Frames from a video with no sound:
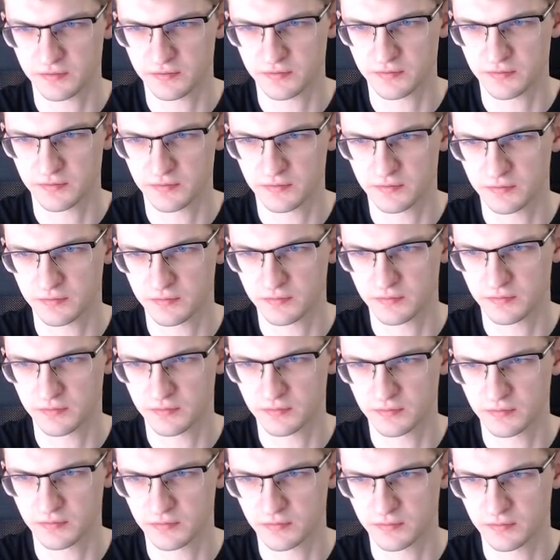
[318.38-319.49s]

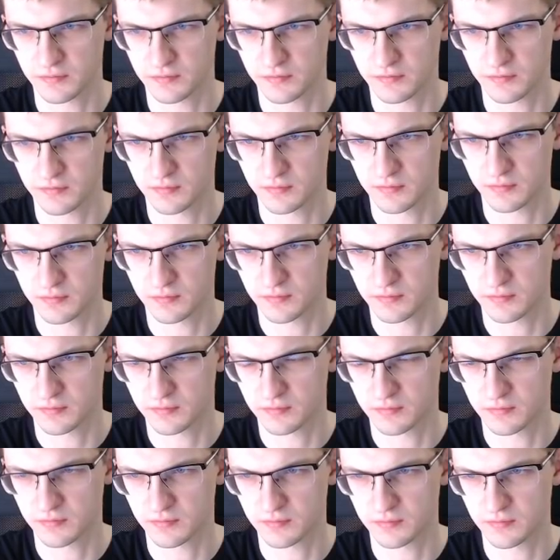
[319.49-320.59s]

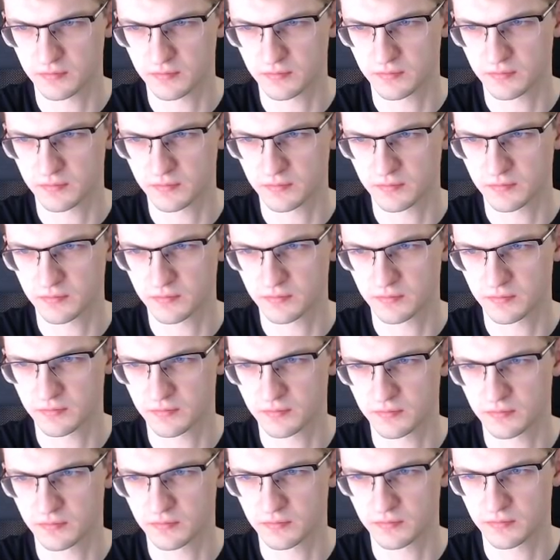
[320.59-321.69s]

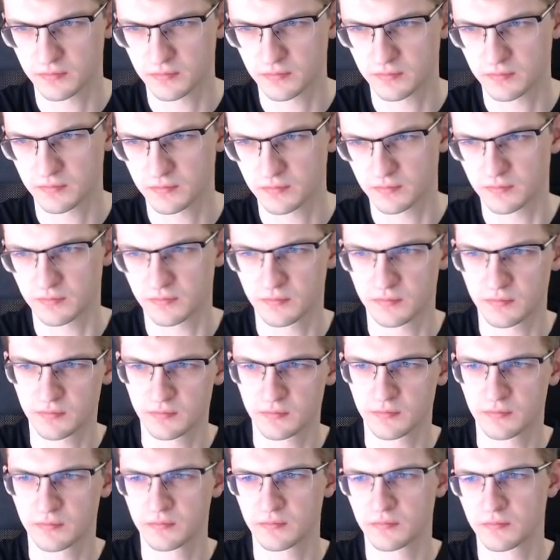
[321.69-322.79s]

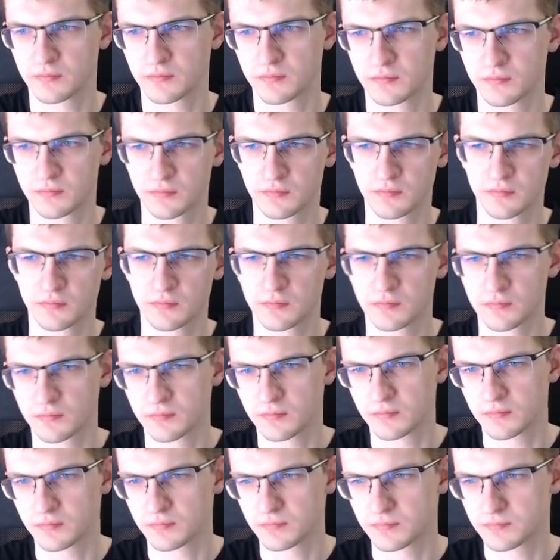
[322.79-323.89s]
[no speech]